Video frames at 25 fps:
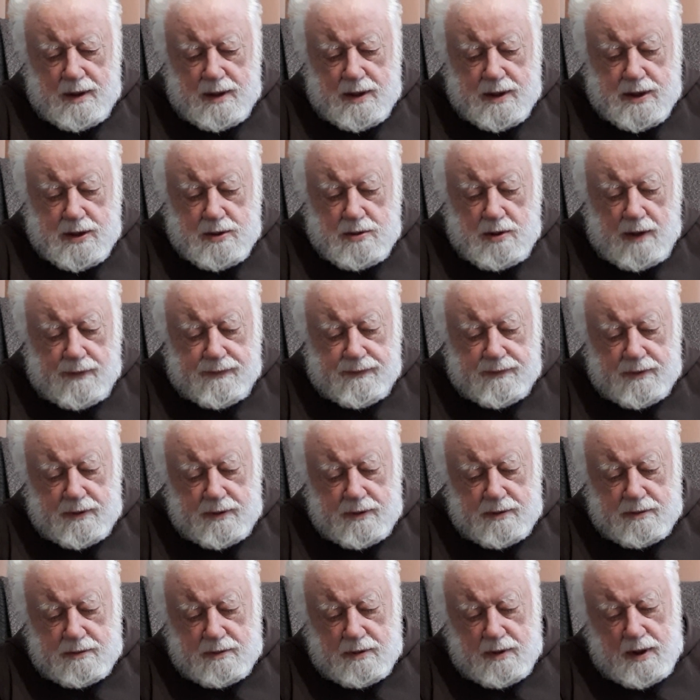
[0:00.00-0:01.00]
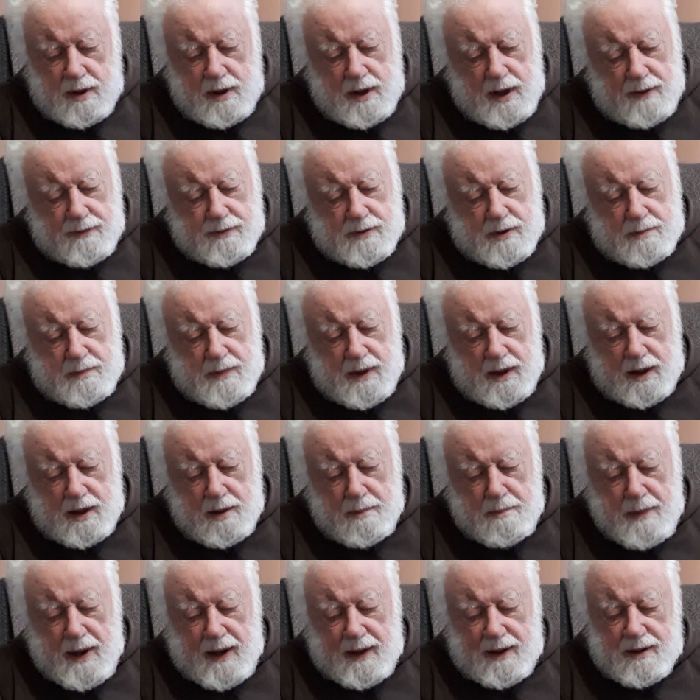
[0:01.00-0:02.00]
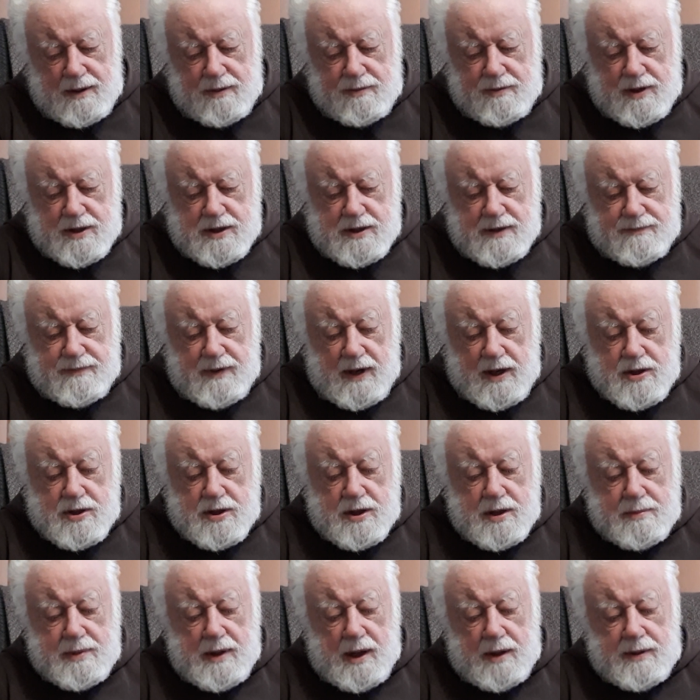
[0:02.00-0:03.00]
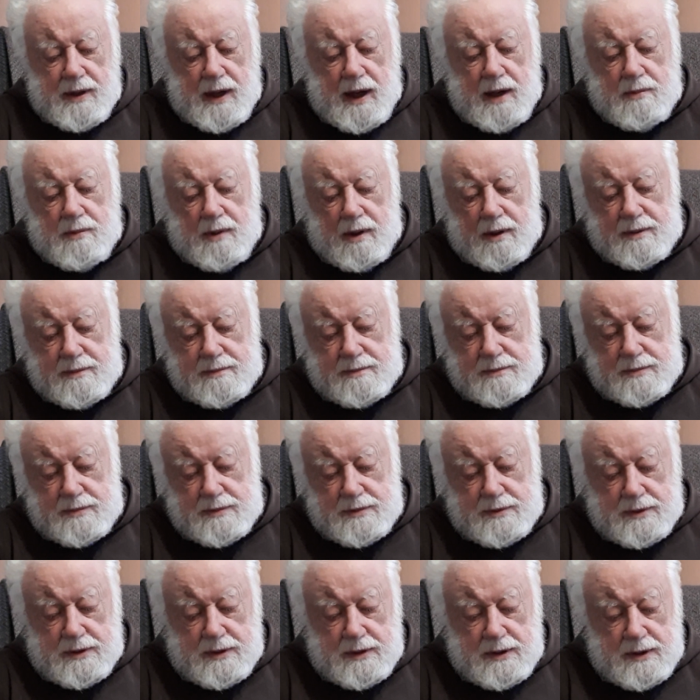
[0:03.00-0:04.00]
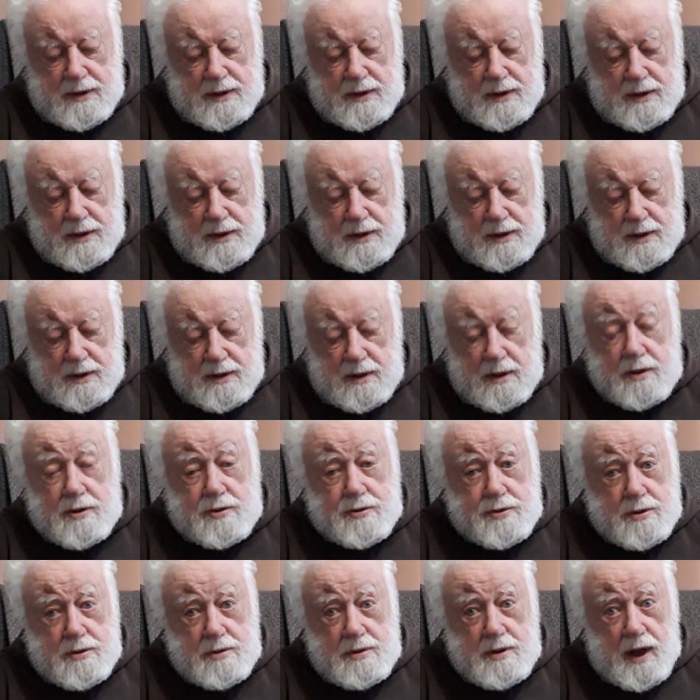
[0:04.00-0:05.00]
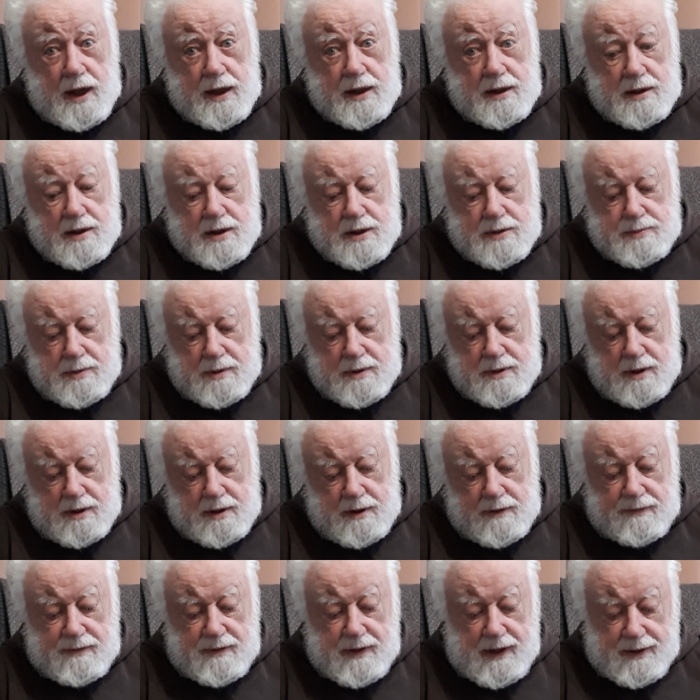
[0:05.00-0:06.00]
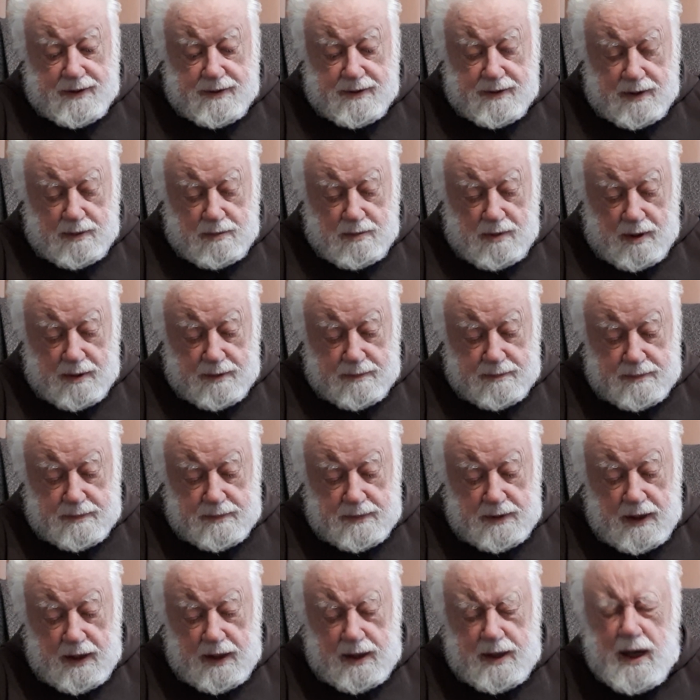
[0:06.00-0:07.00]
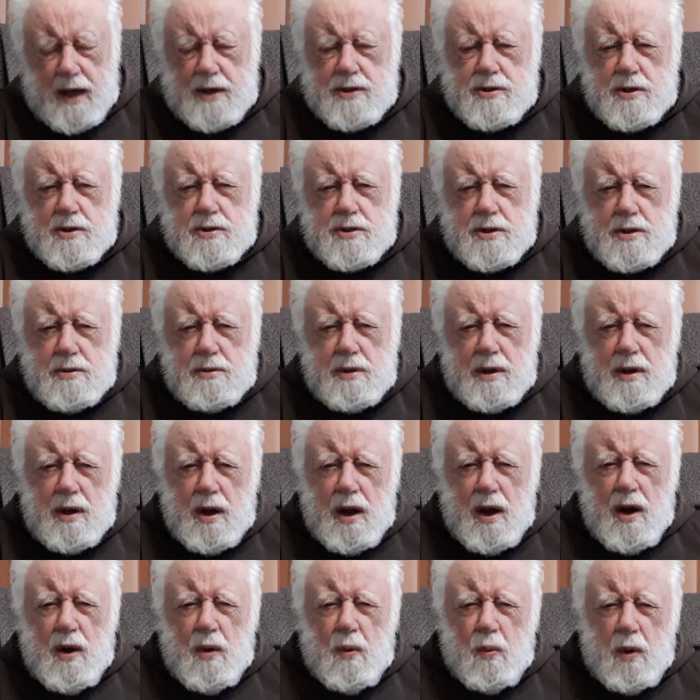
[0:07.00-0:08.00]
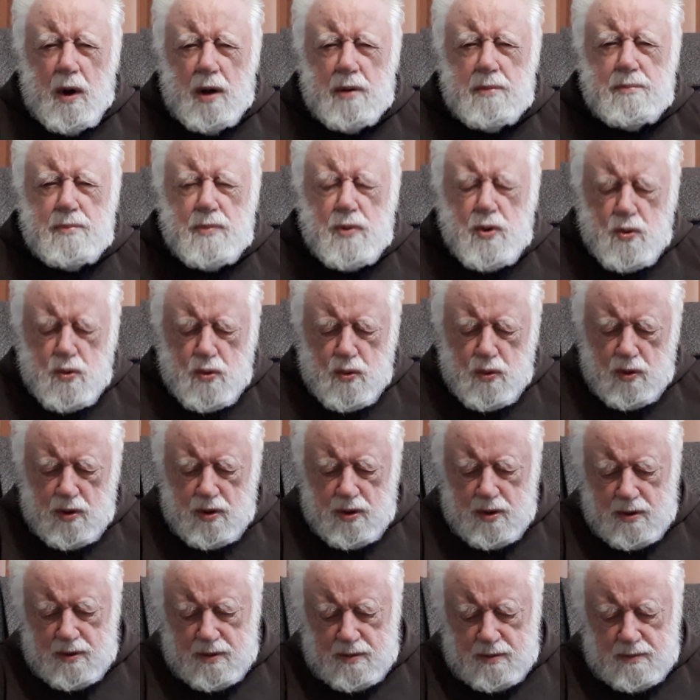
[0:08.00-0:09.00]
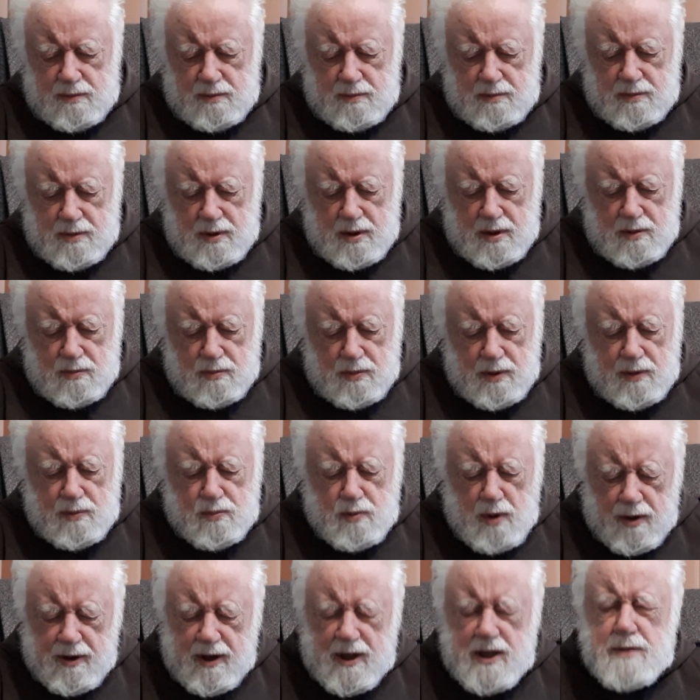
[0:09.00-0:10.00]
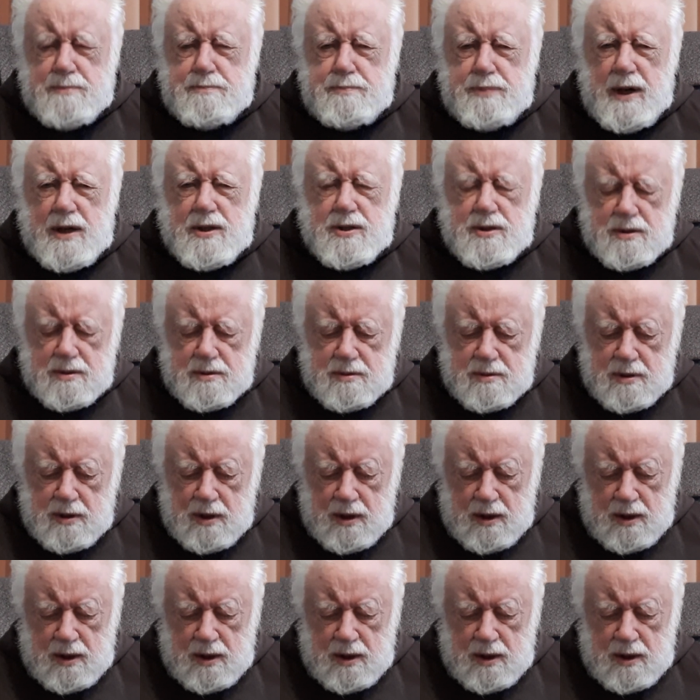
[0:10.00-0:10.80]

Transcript: So often you have to make a mental reservation about that one. A true likeness, but not a flattering one. It catches you in one mood, with one expression,